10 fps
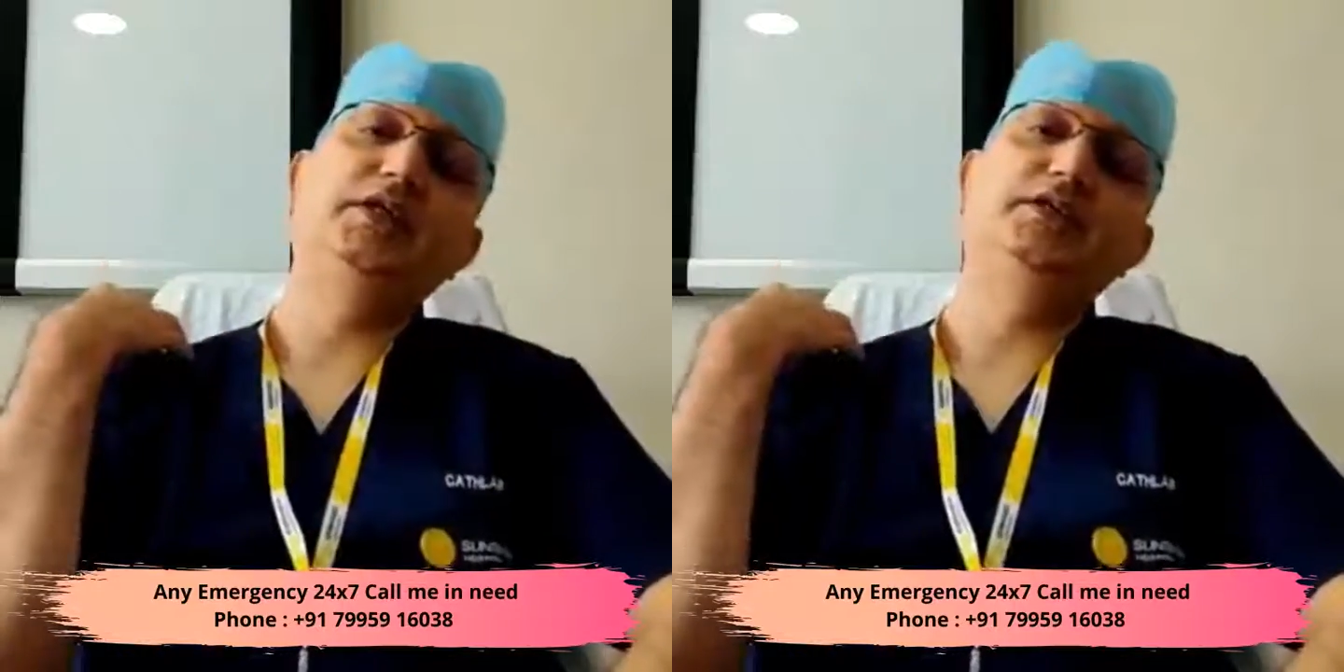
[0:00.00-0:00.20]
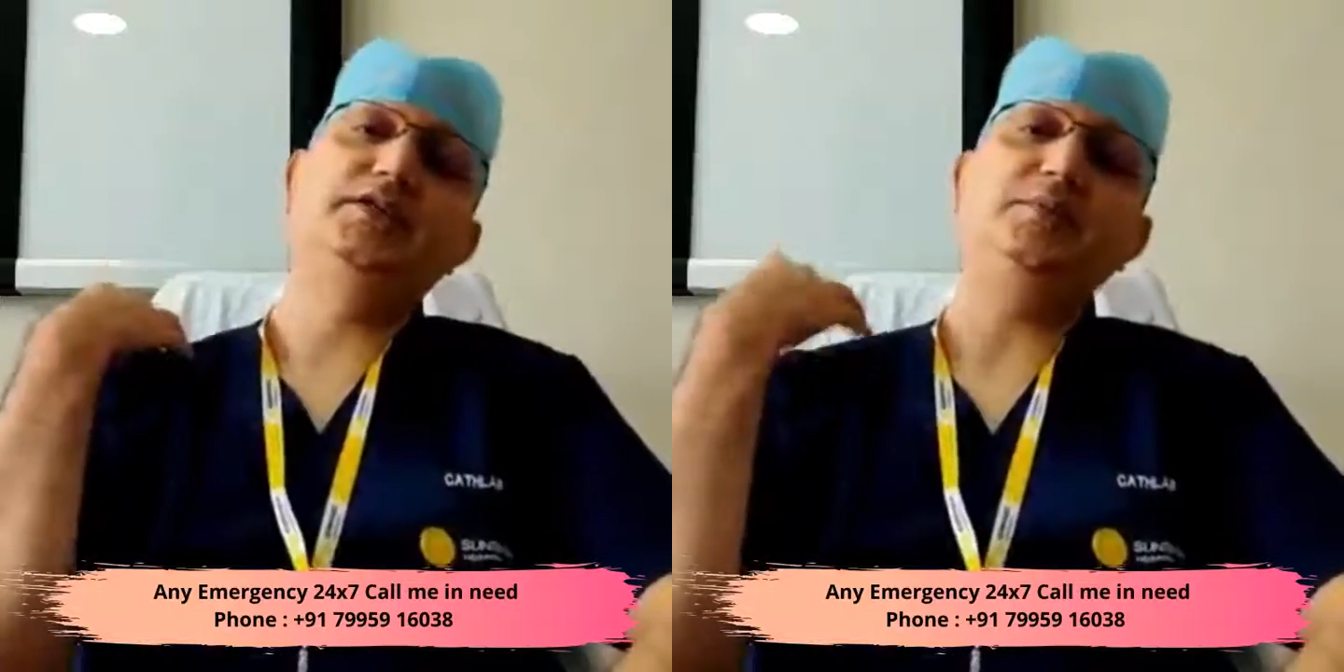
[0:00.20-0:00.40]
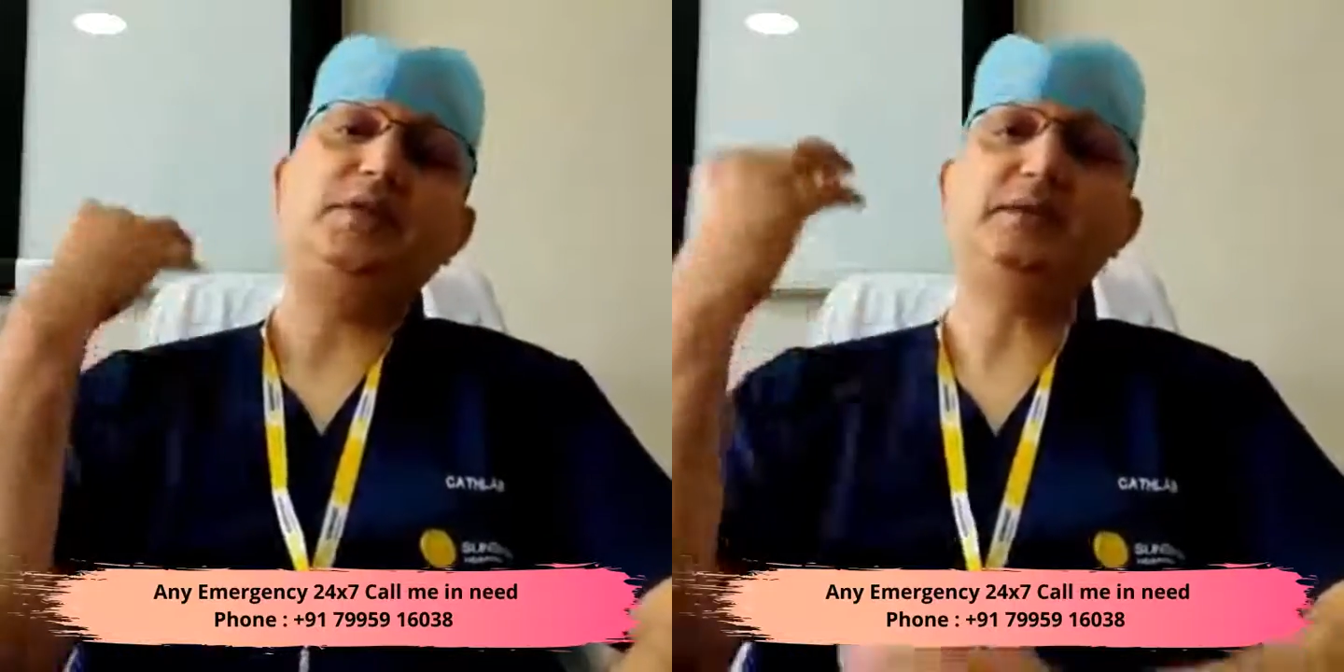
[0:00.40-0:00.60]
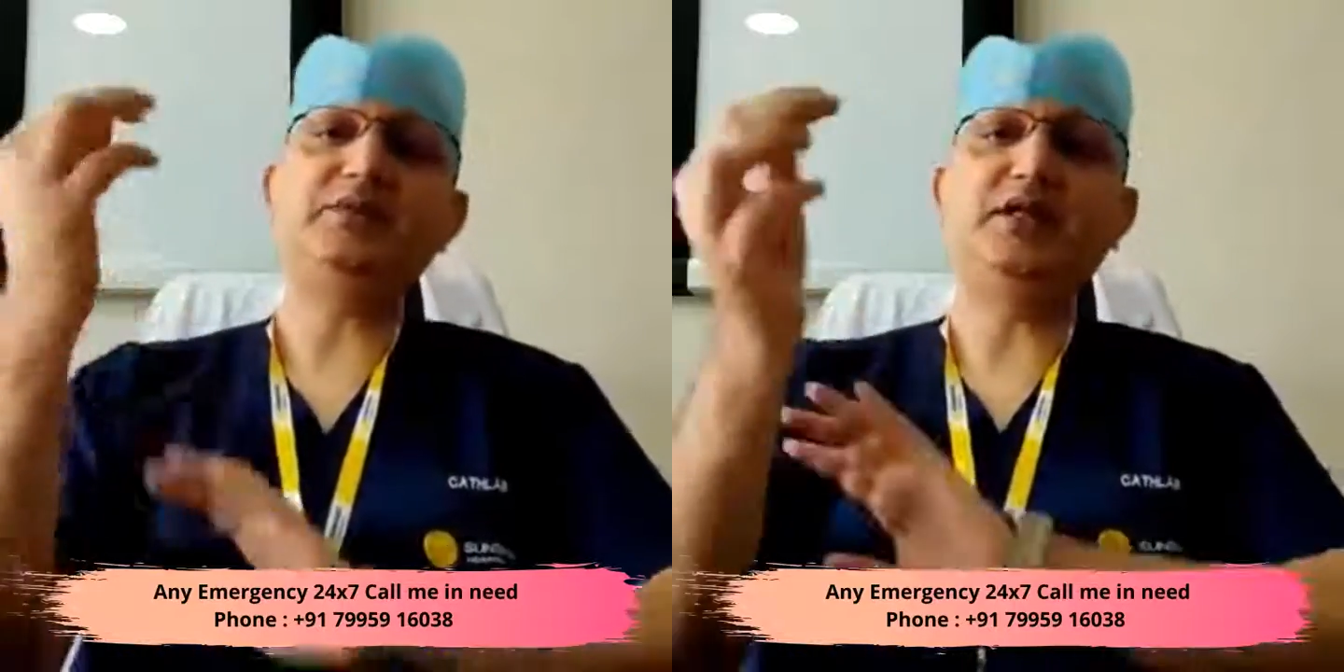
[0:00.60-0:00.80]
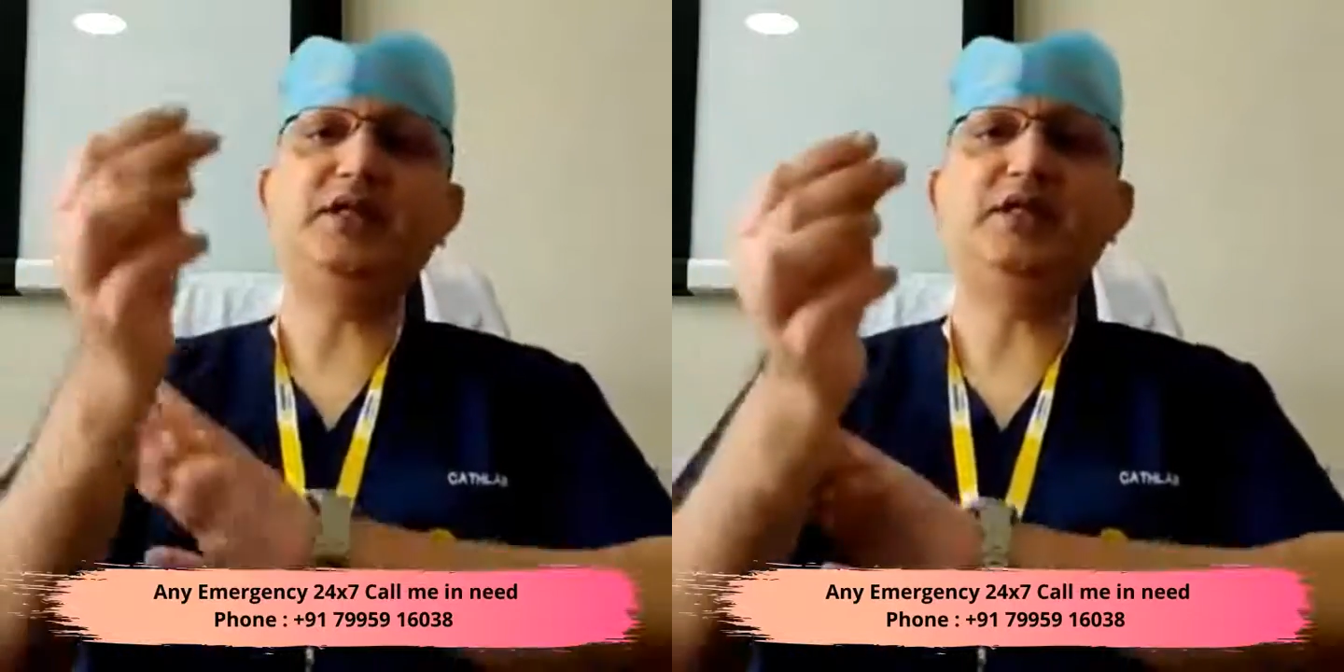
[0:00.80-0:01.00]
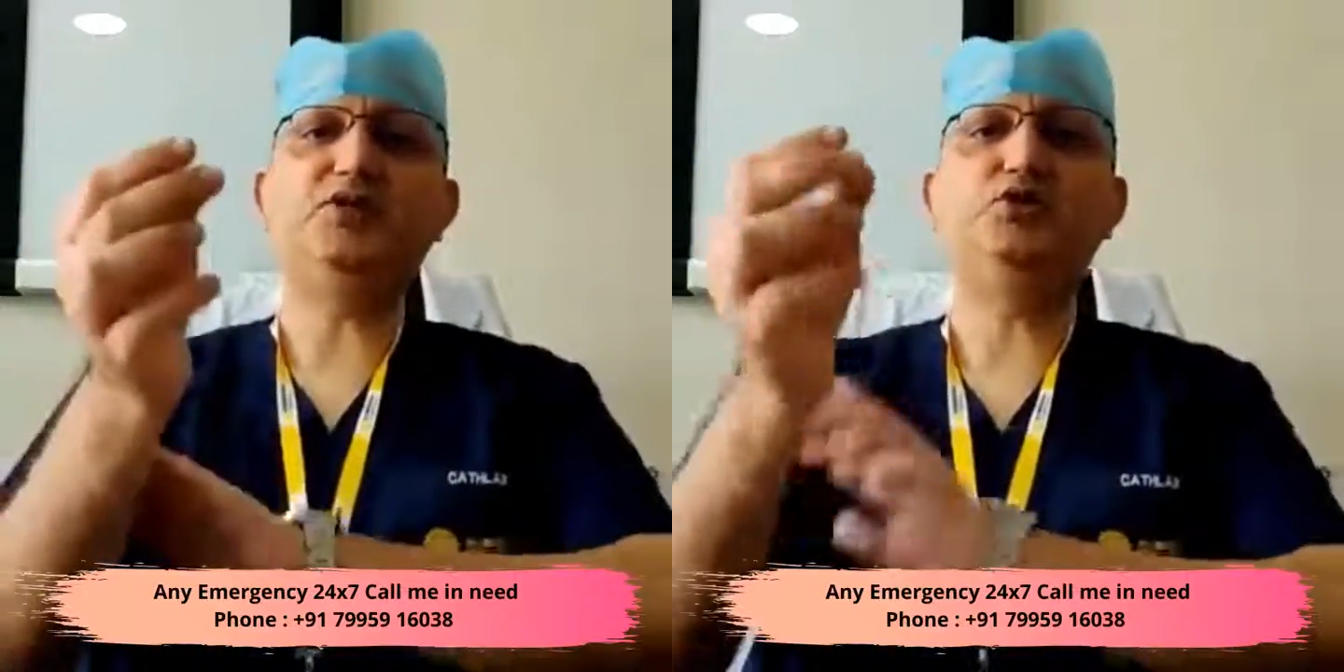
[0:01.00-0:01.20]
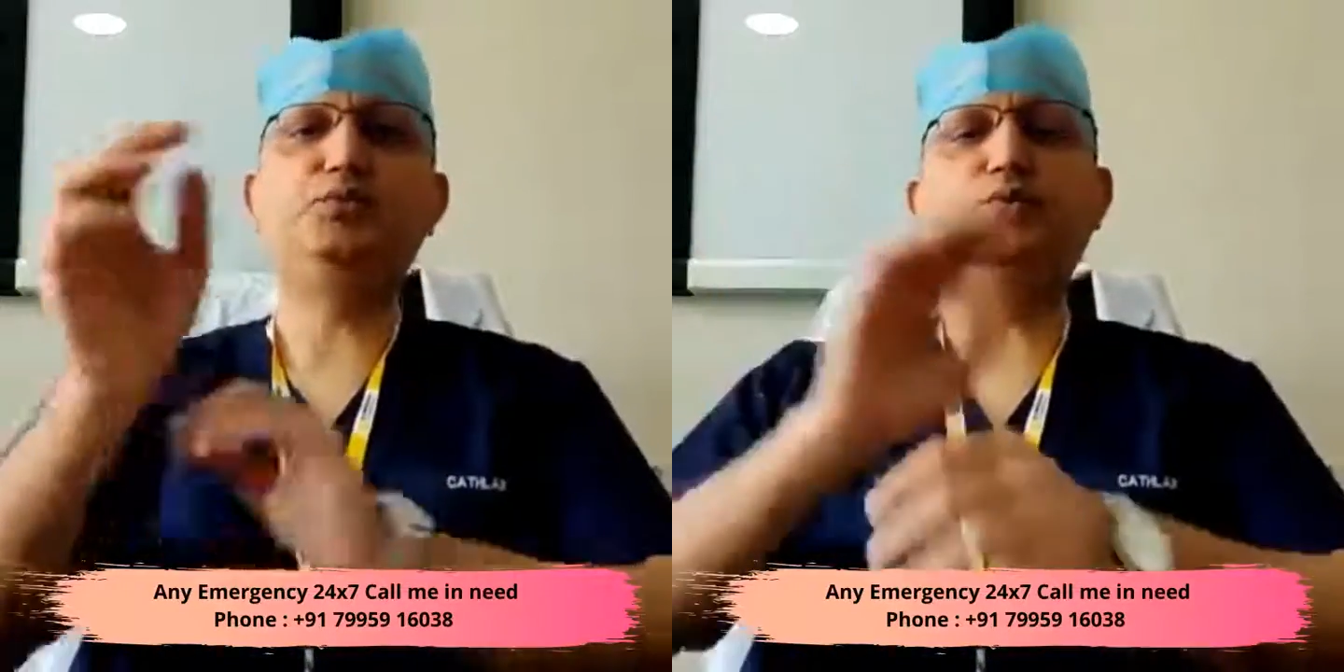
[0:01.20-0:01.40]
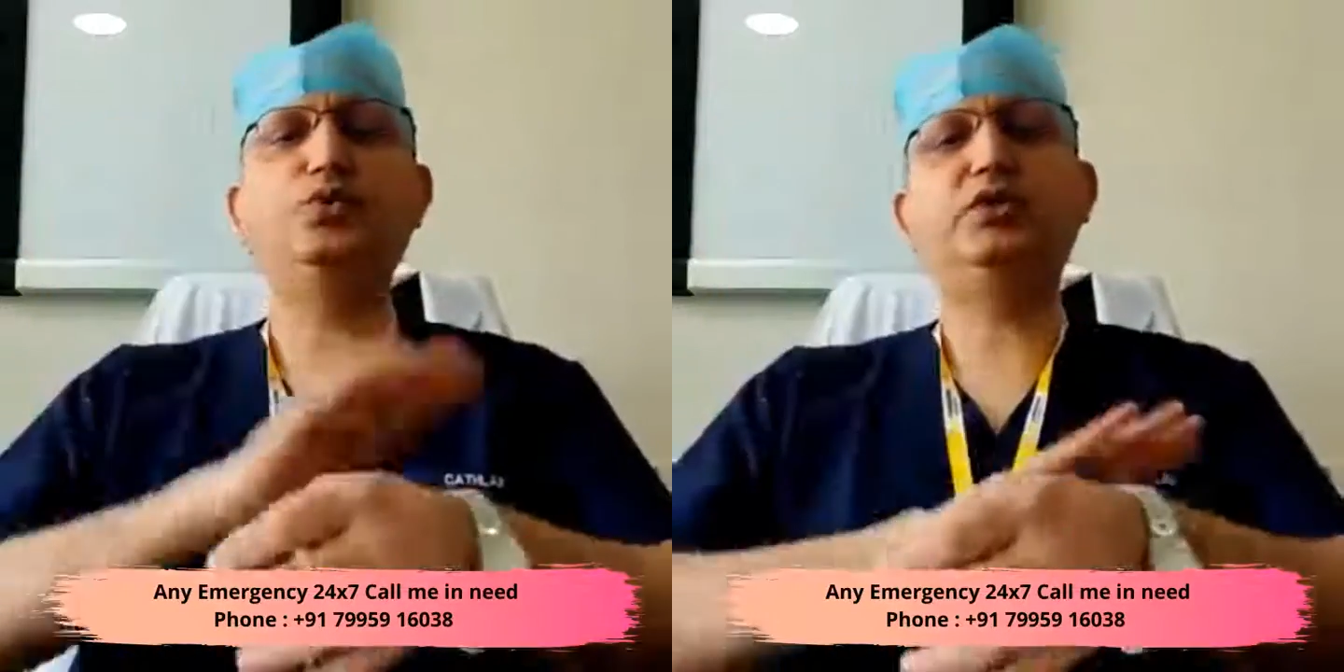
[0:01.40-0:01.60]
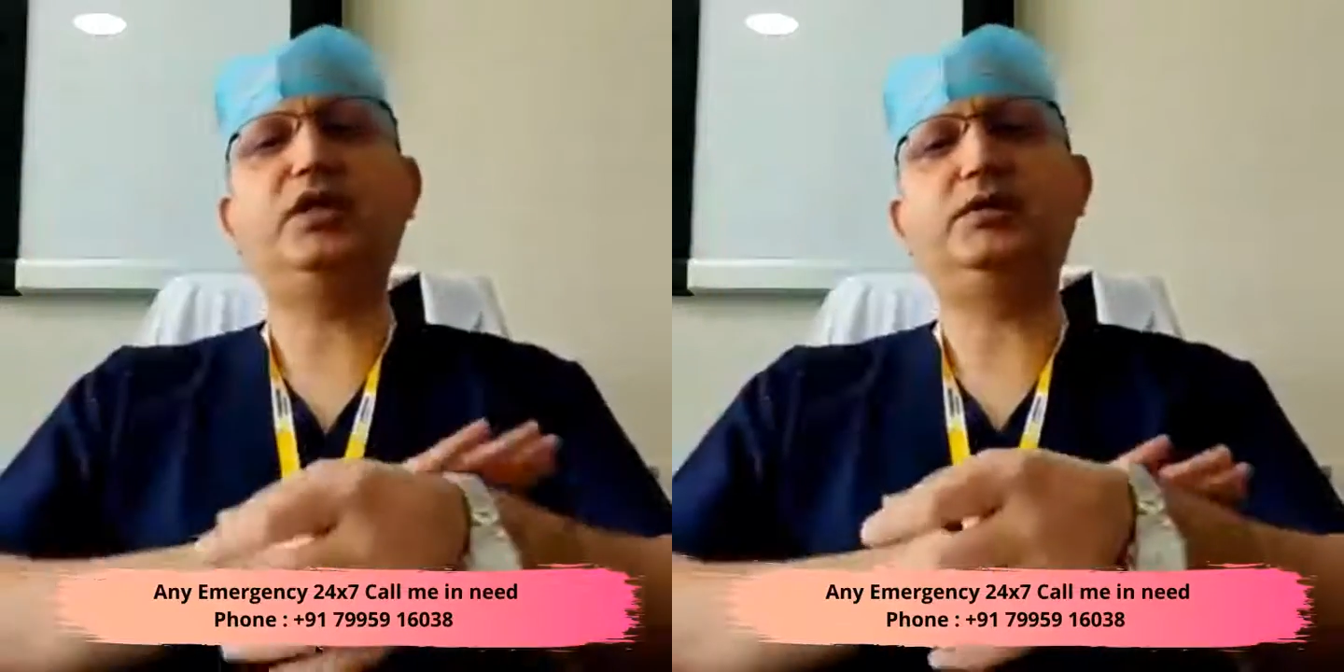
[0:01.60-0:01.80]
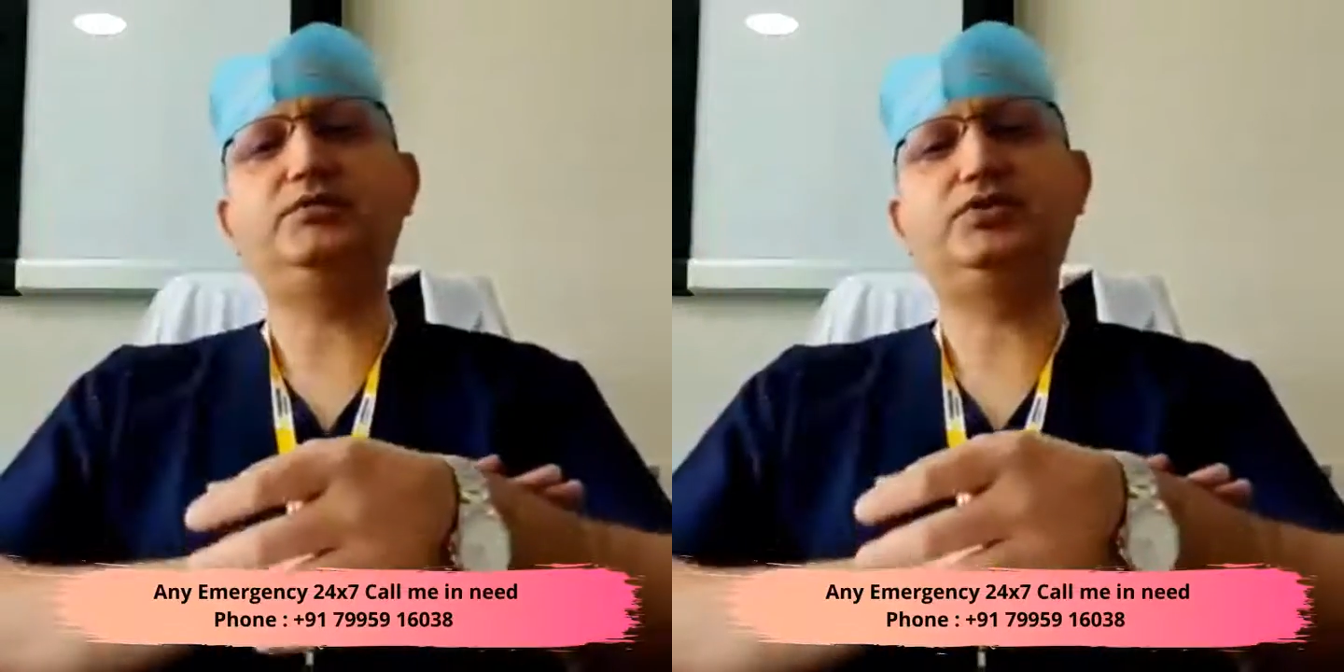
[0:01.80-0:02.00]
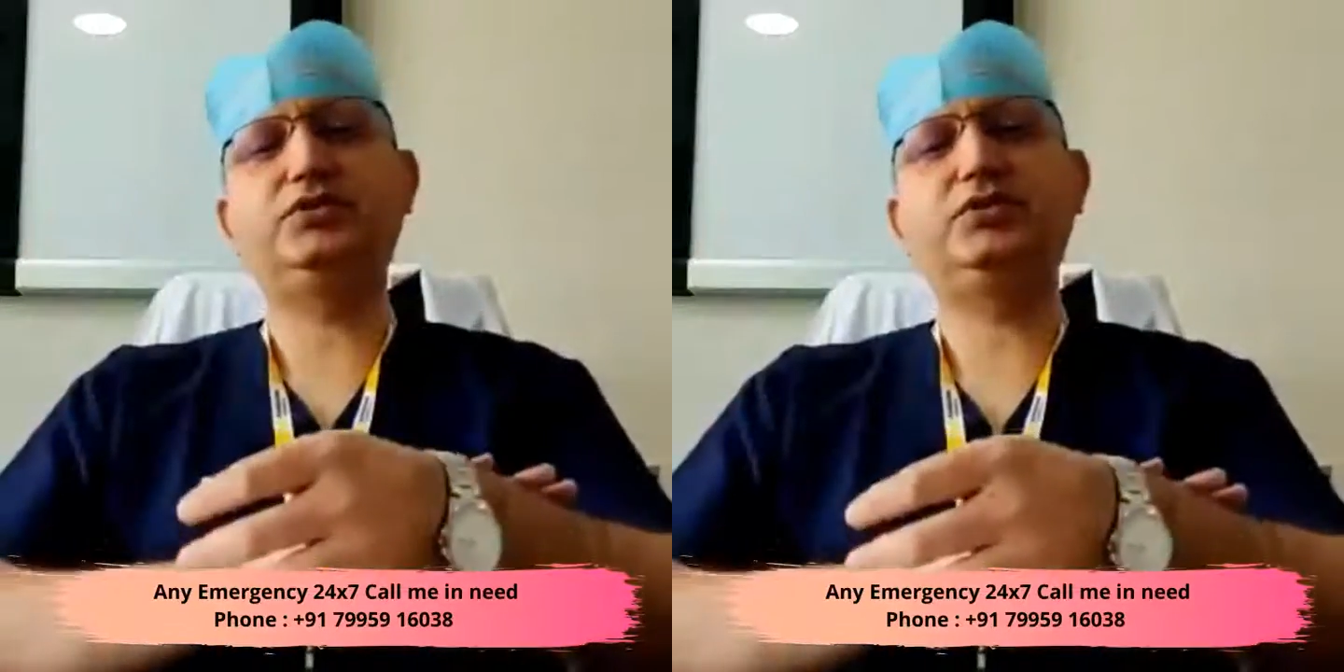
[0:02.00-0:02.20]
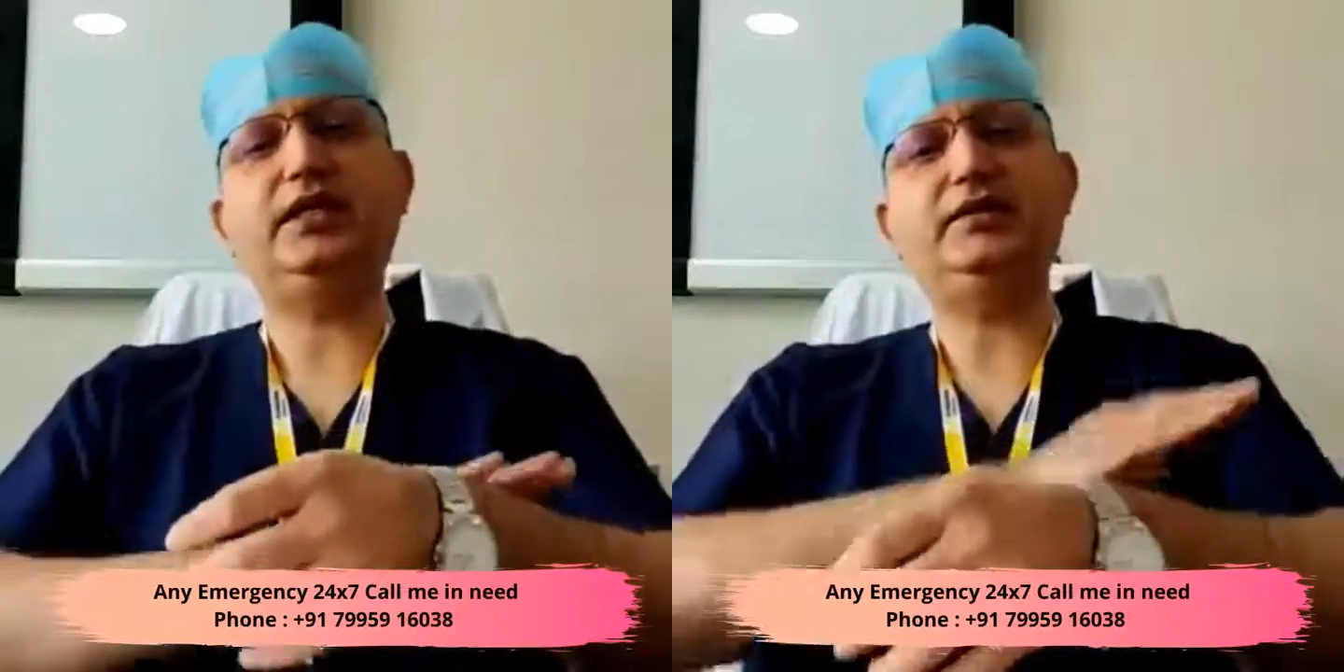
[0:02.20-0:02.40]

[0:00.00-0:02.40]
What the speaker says: sometimes radiate to both arms